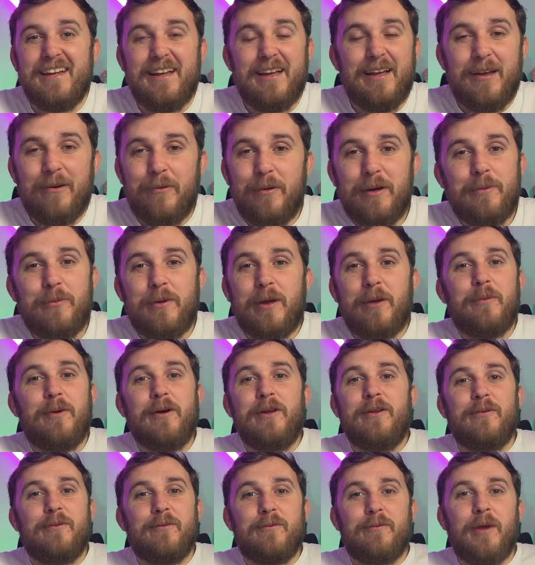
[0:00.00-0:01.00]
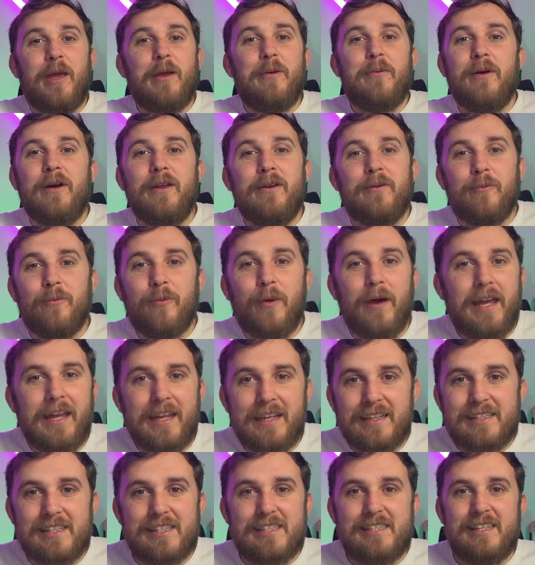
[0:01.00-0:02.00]
We, we weren't we weren't waiting
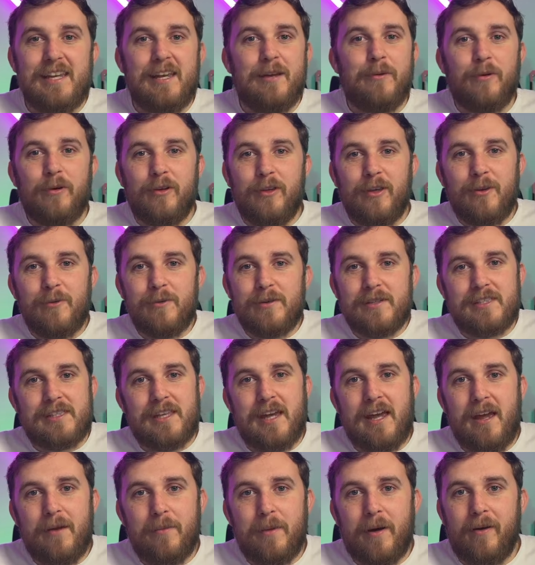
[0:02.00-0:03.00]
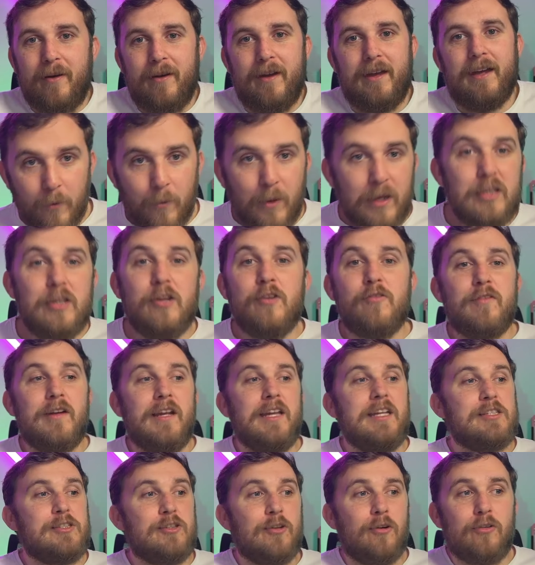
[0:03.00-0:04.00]
to see what you would say about it. When you
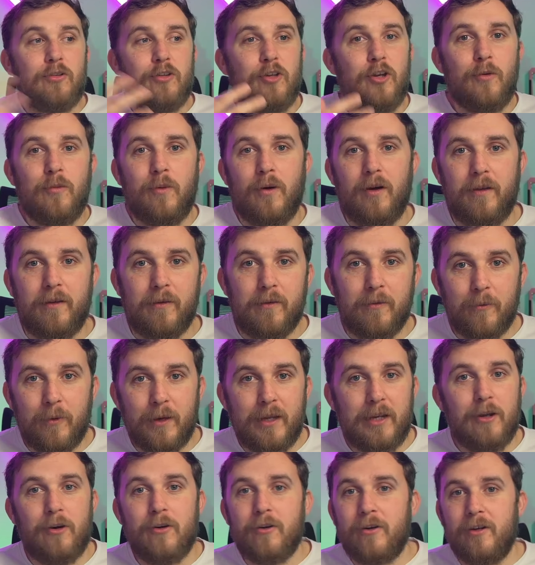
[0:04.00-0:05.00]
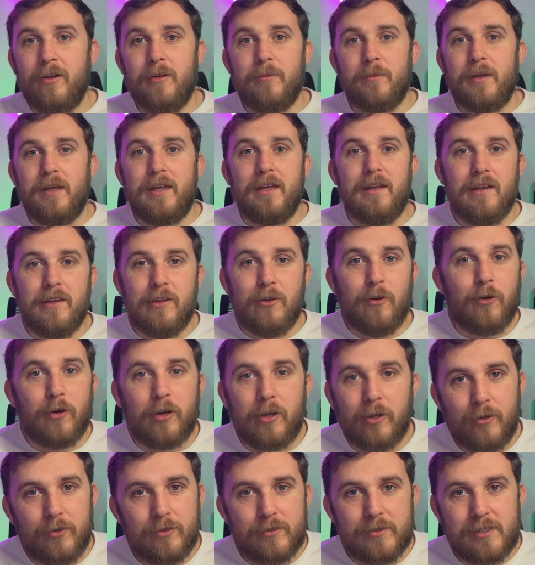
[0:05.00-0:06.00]
release your new one, we're not going to be knocking
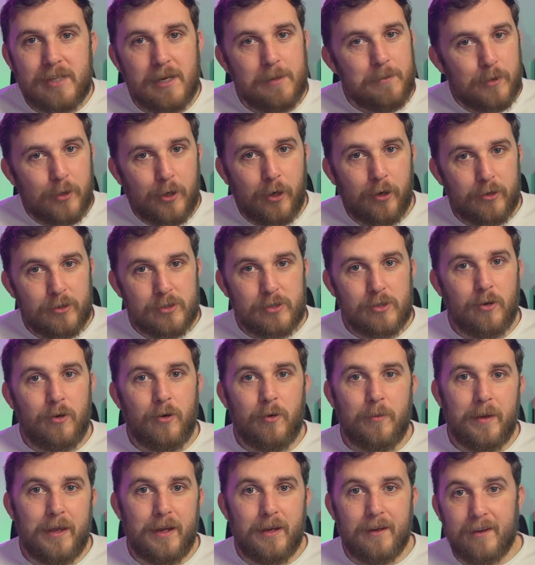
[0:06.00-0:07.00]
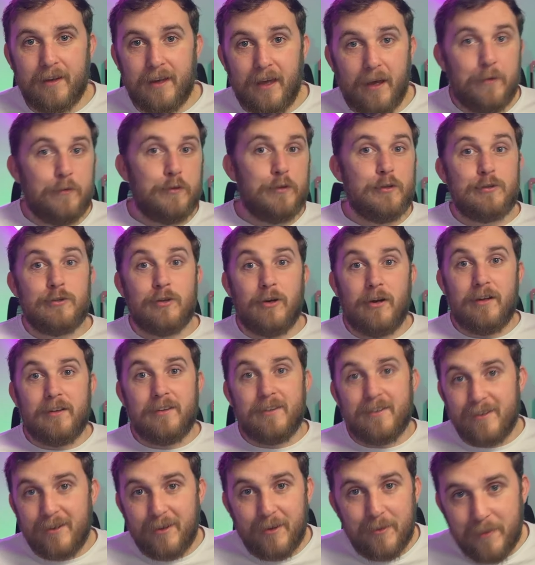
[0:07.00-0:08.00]
on Tim Cook's door, being like, "Have you tried the
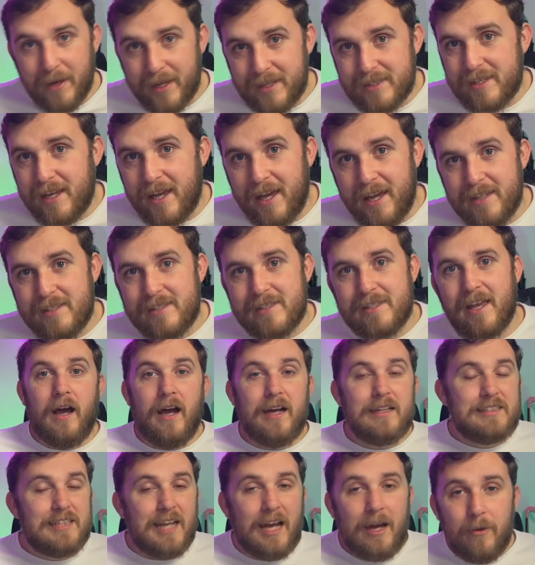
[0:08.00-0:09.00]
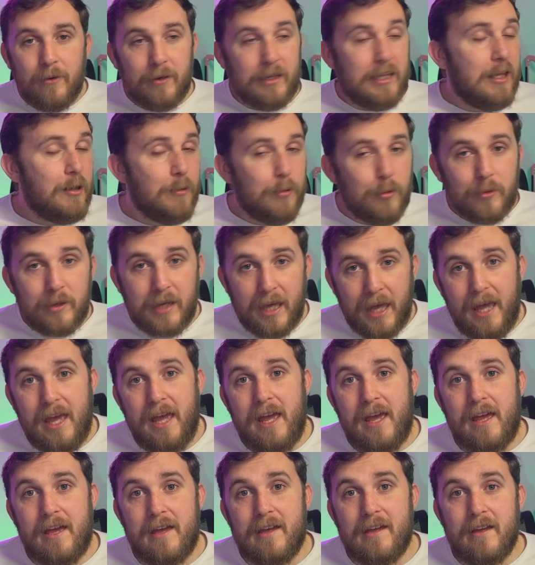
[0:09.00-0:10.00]
new Meta headset?" I doubt he will
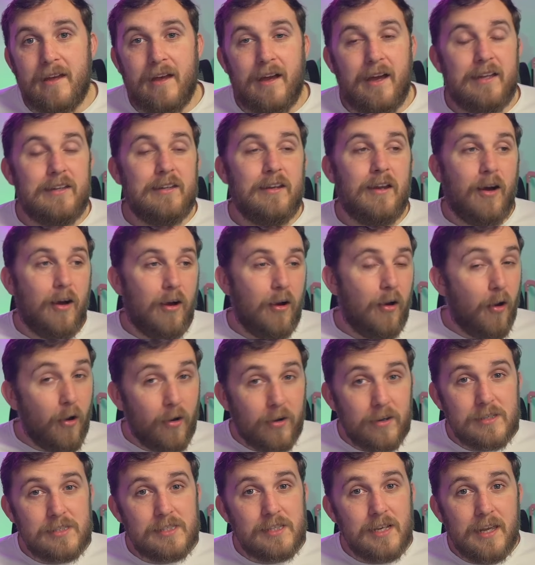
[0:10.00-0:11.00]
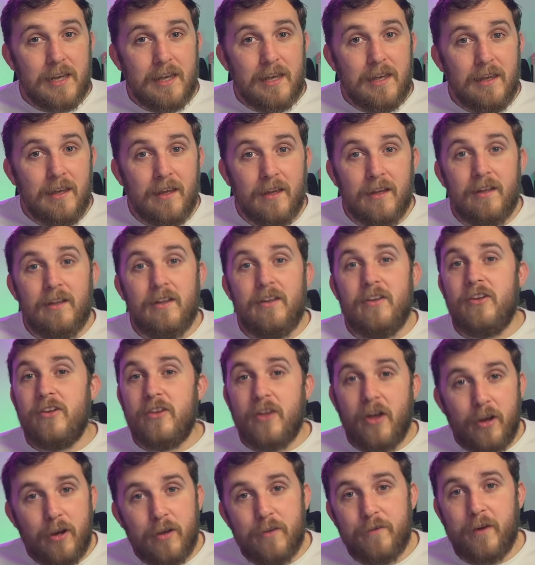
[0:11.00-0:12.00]
care. And honestly,
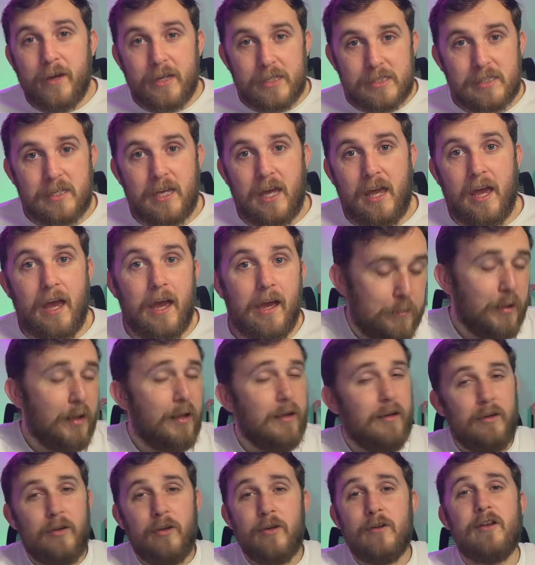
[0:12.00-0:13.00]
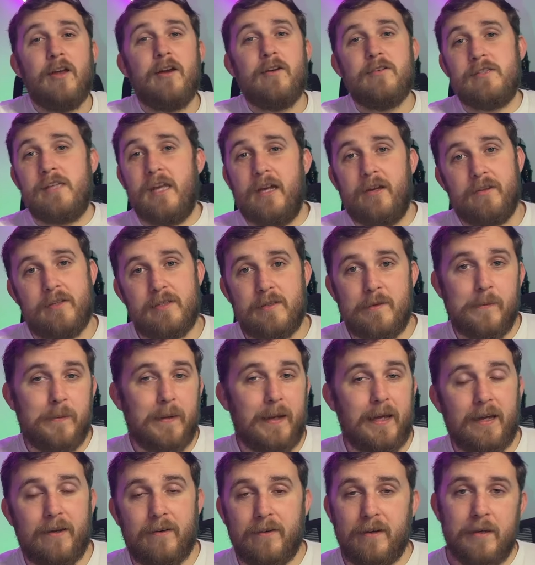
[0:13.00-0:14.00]
none of us care. But who knows how this will play
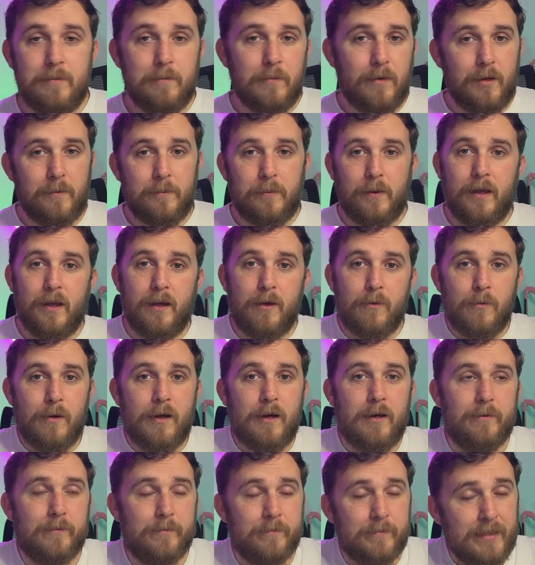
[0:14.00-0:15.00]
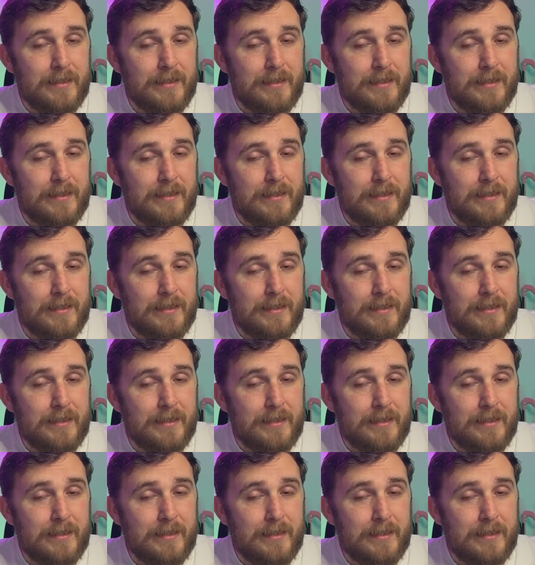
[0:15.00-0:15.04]
out? It might play out well.